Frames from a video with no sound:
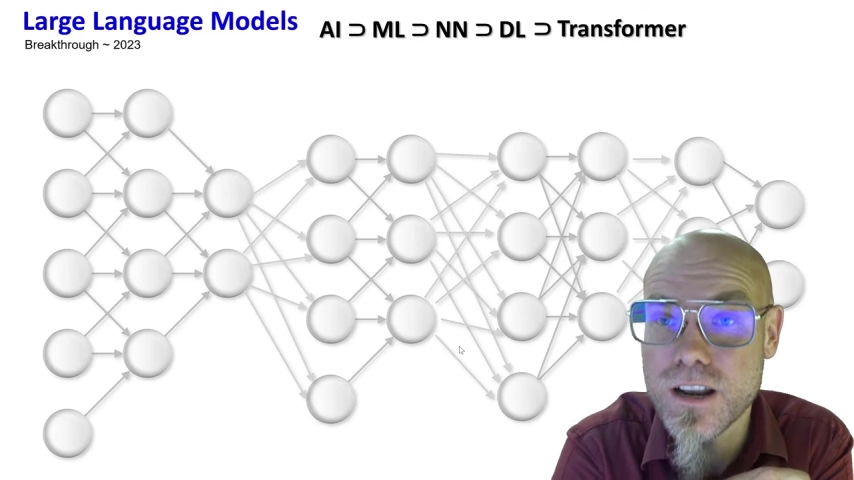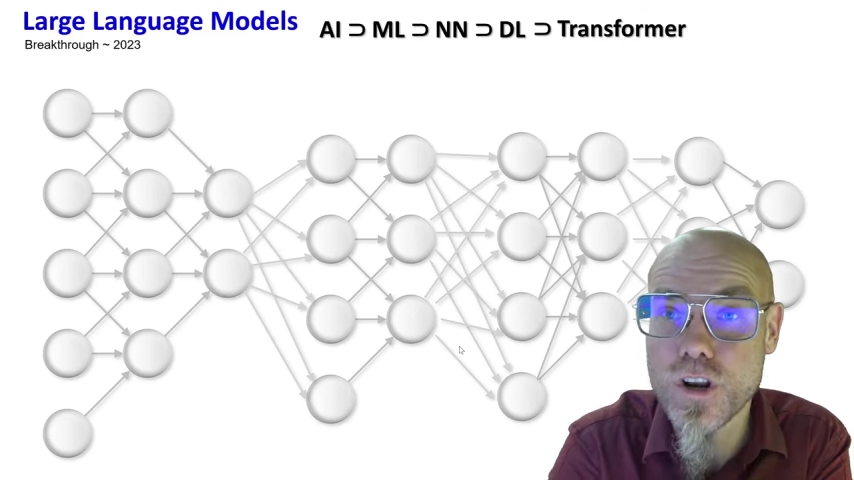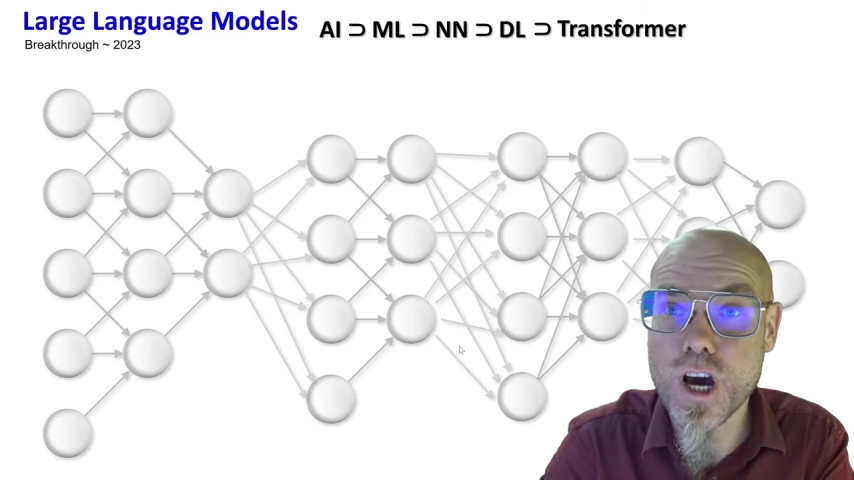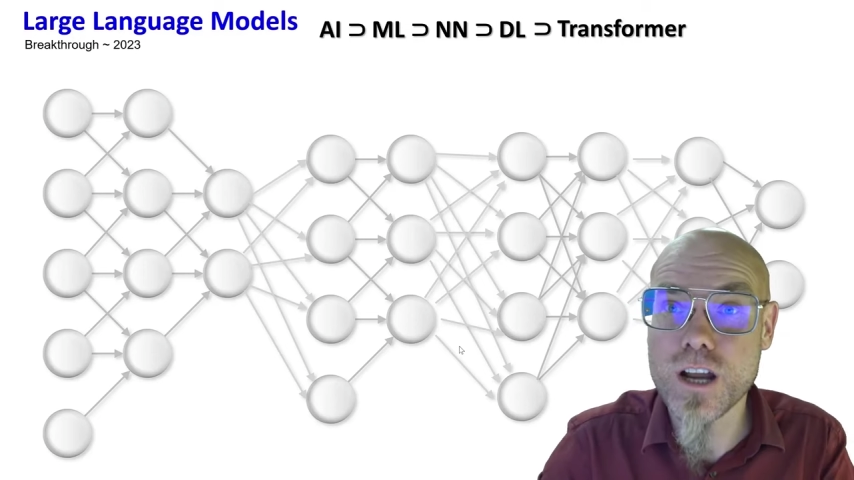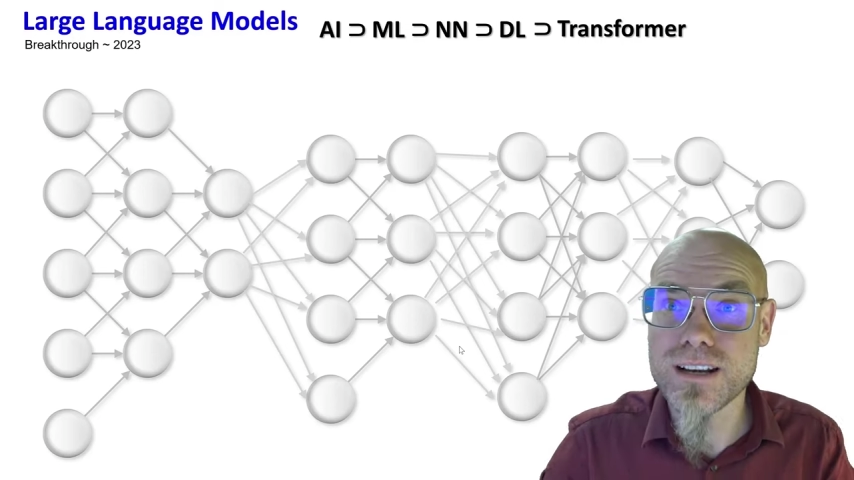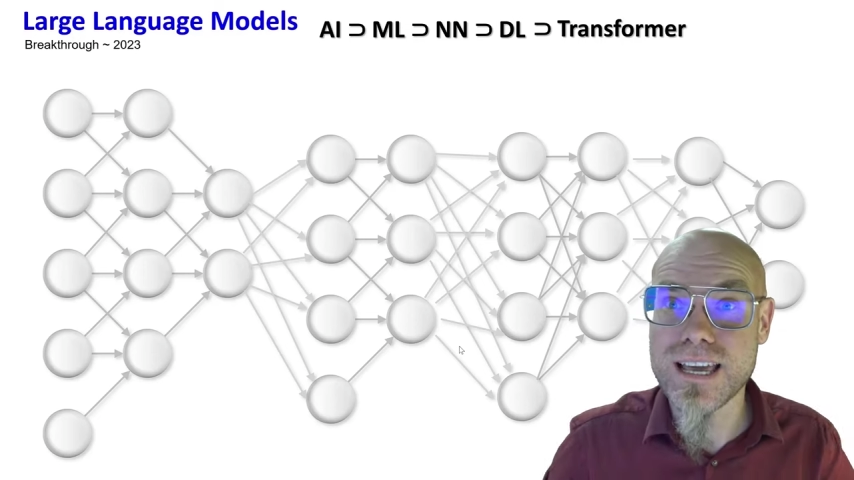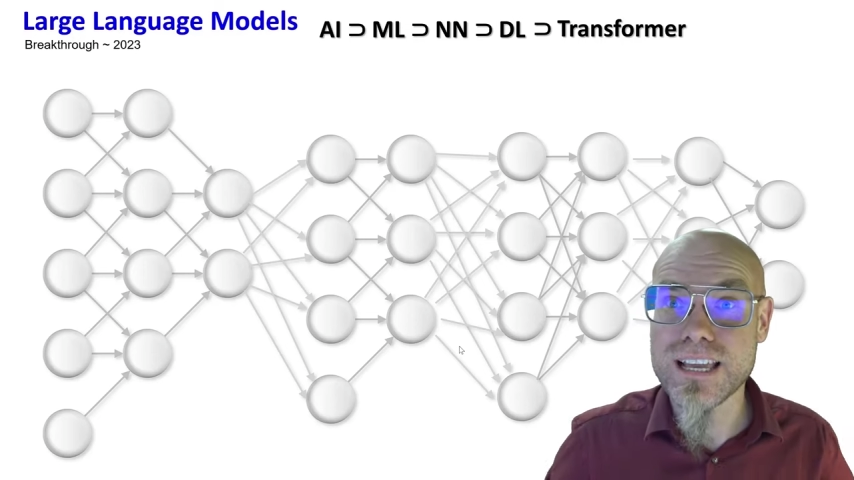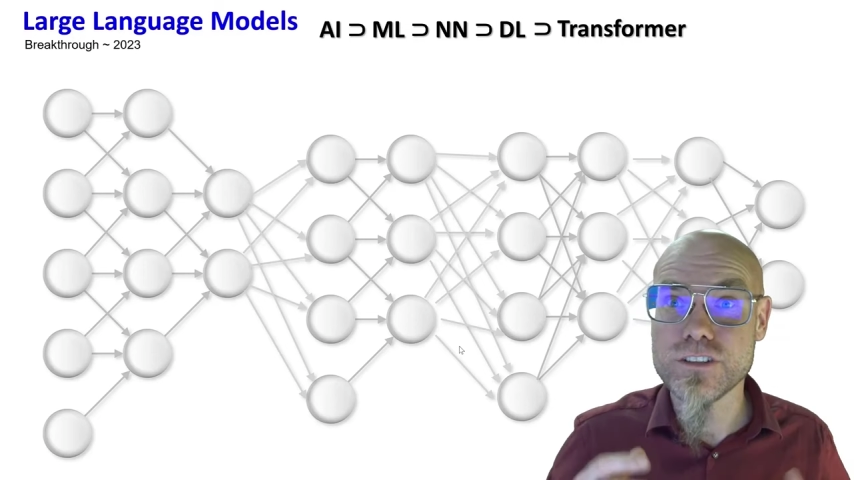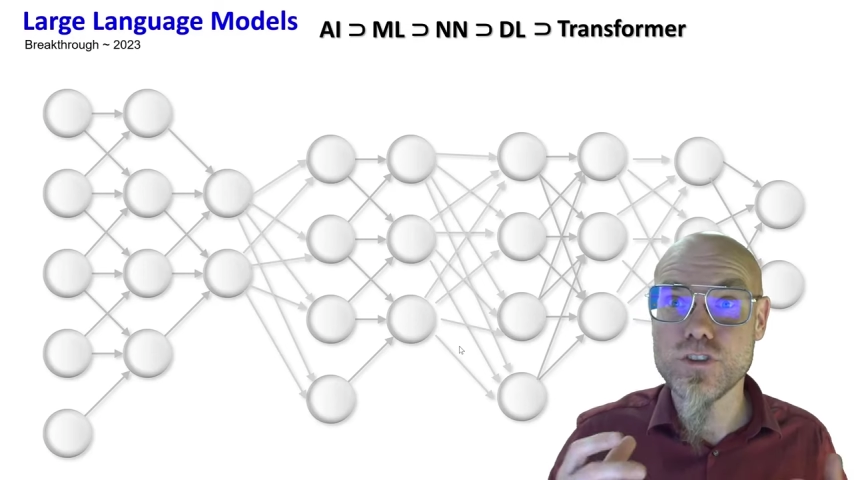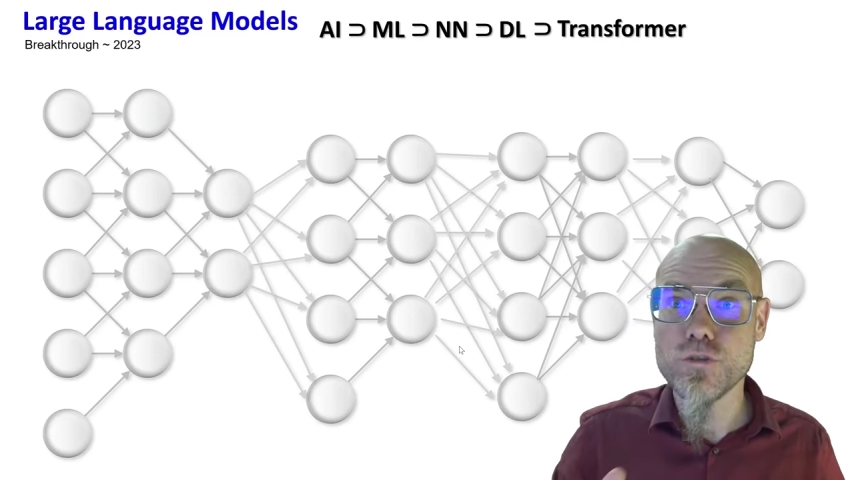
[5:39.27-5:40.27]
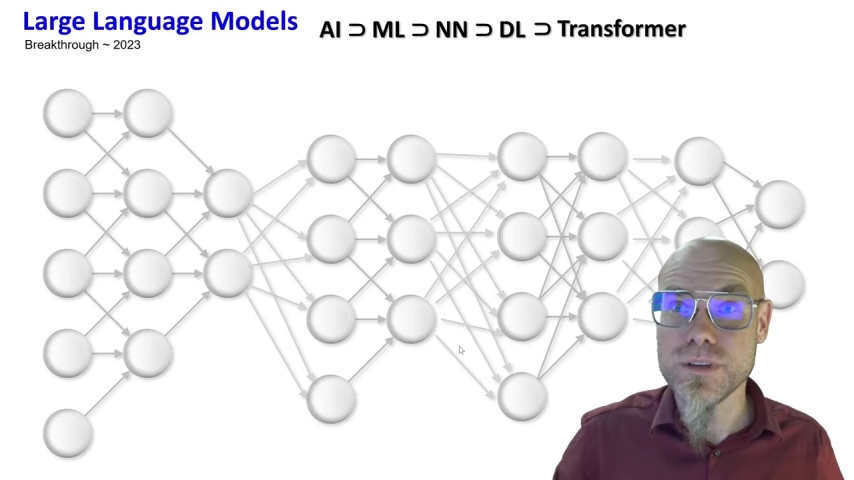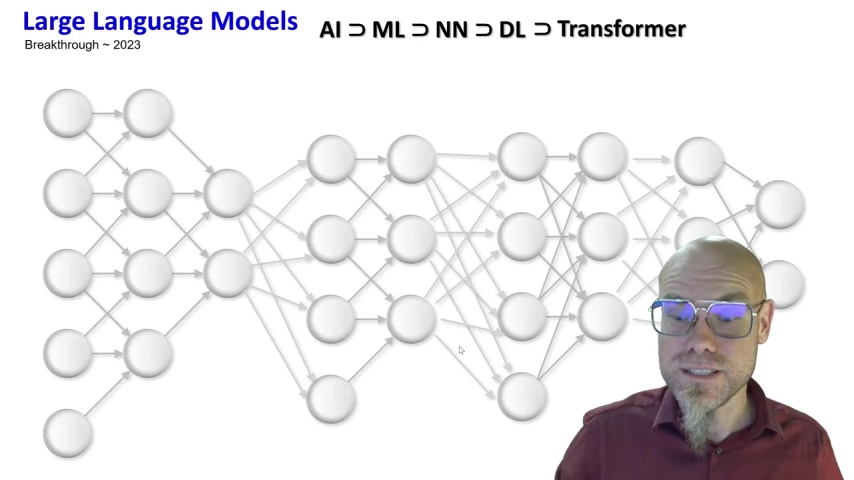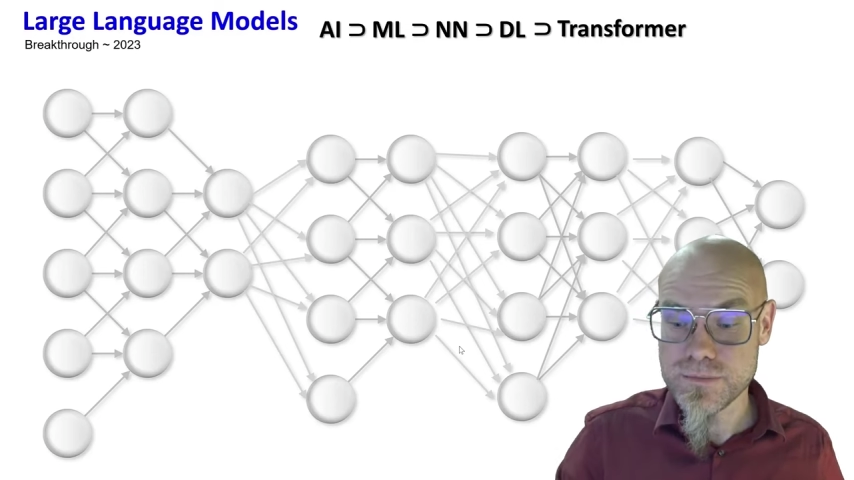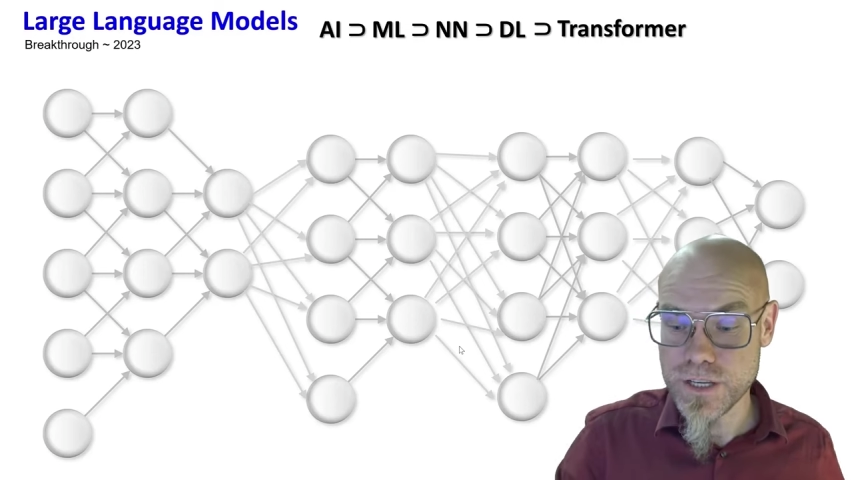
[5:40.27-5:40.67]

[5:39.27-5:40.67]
a lot like humans